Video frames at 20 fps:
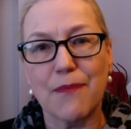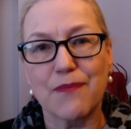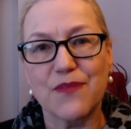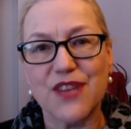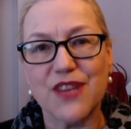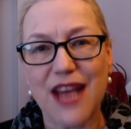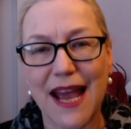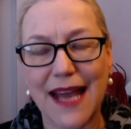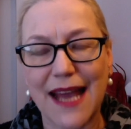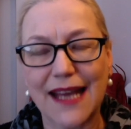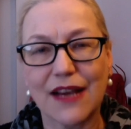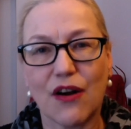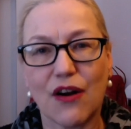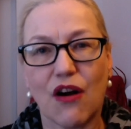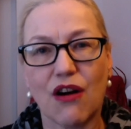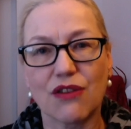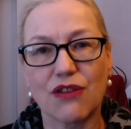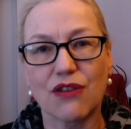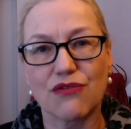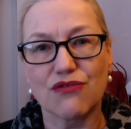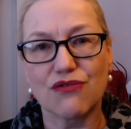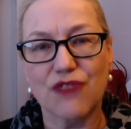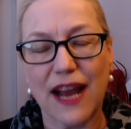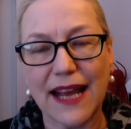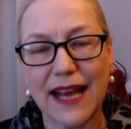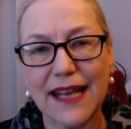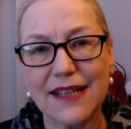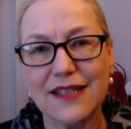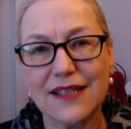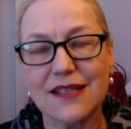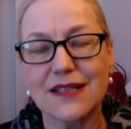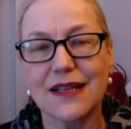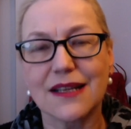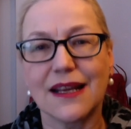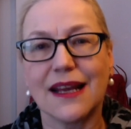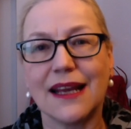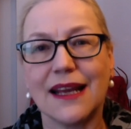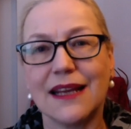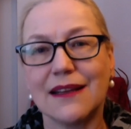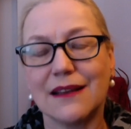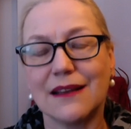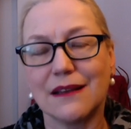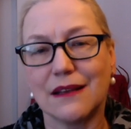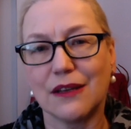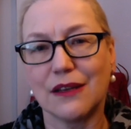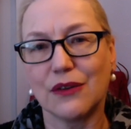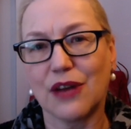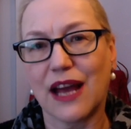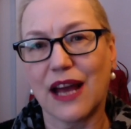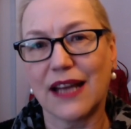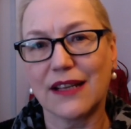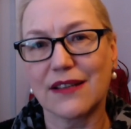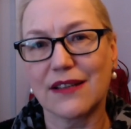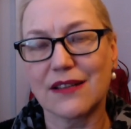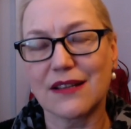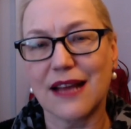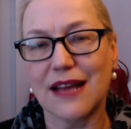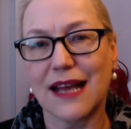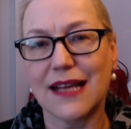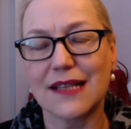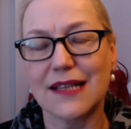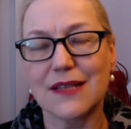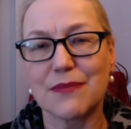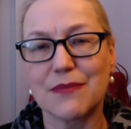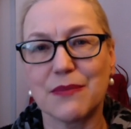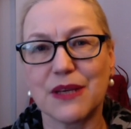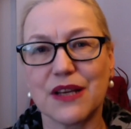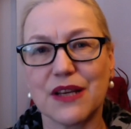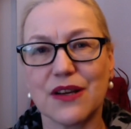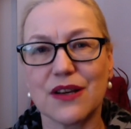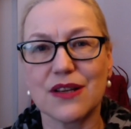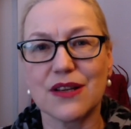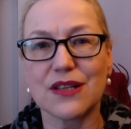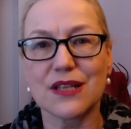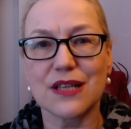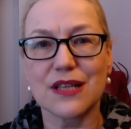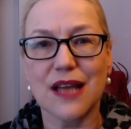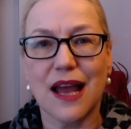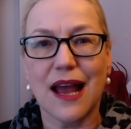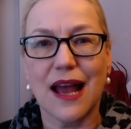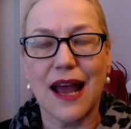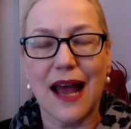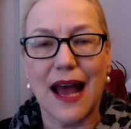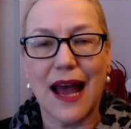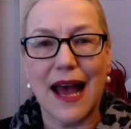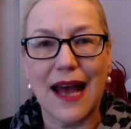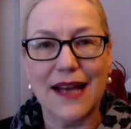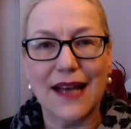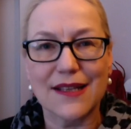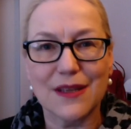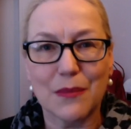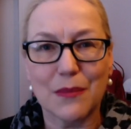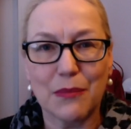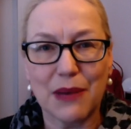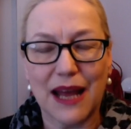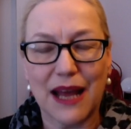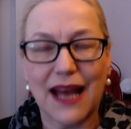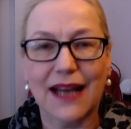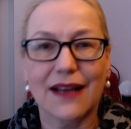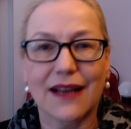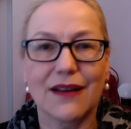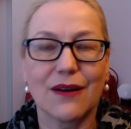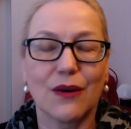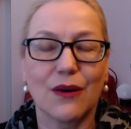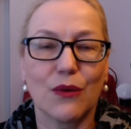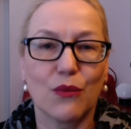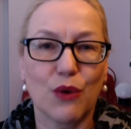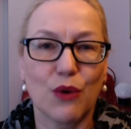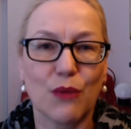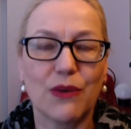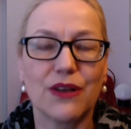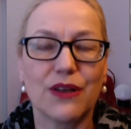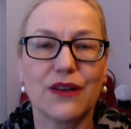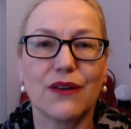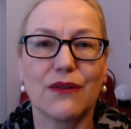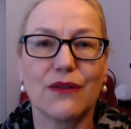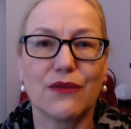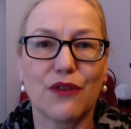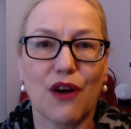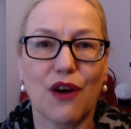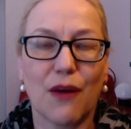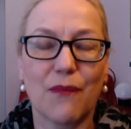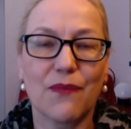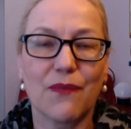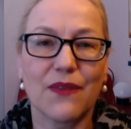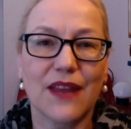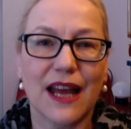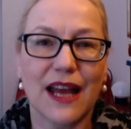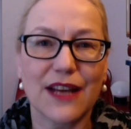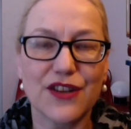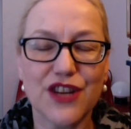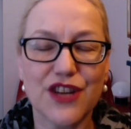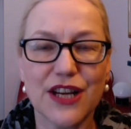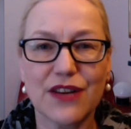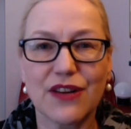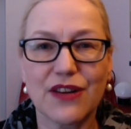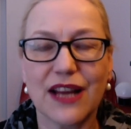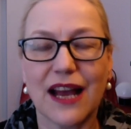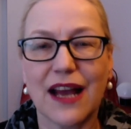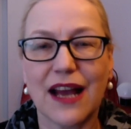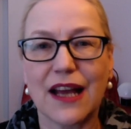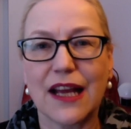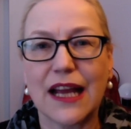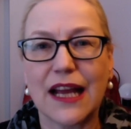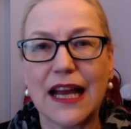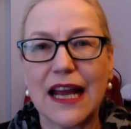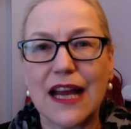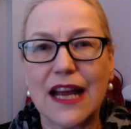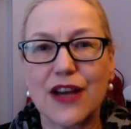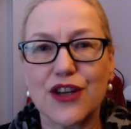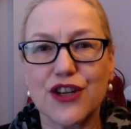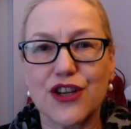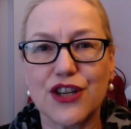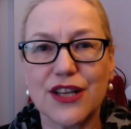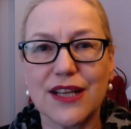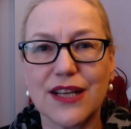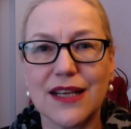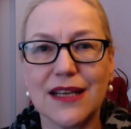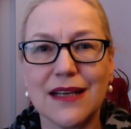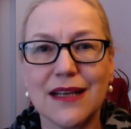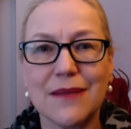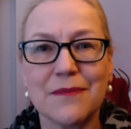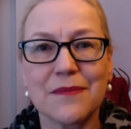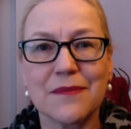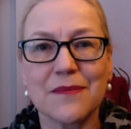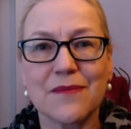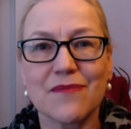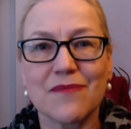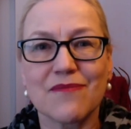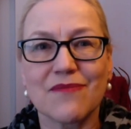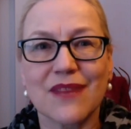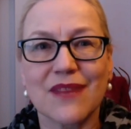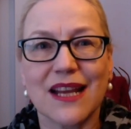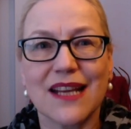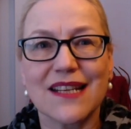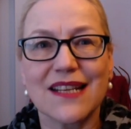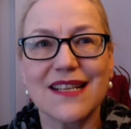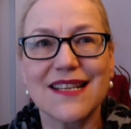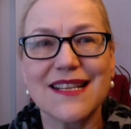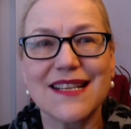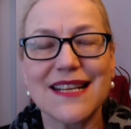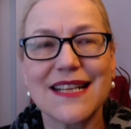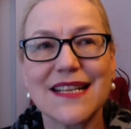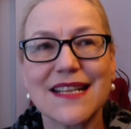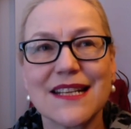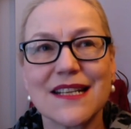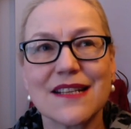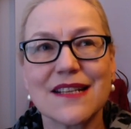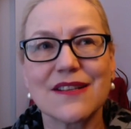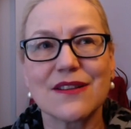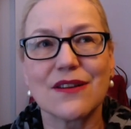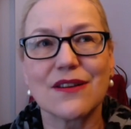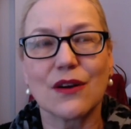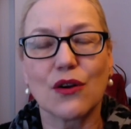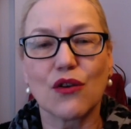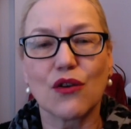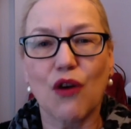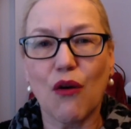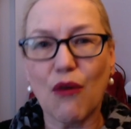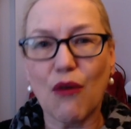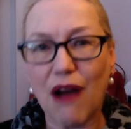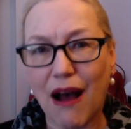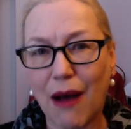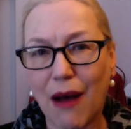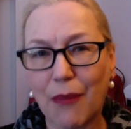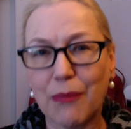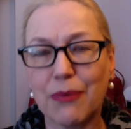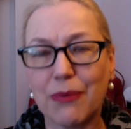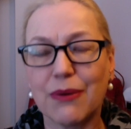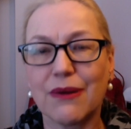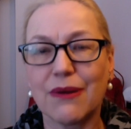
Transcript: take on race in the United States, because as a black woman from Nigeria, she didn't grow up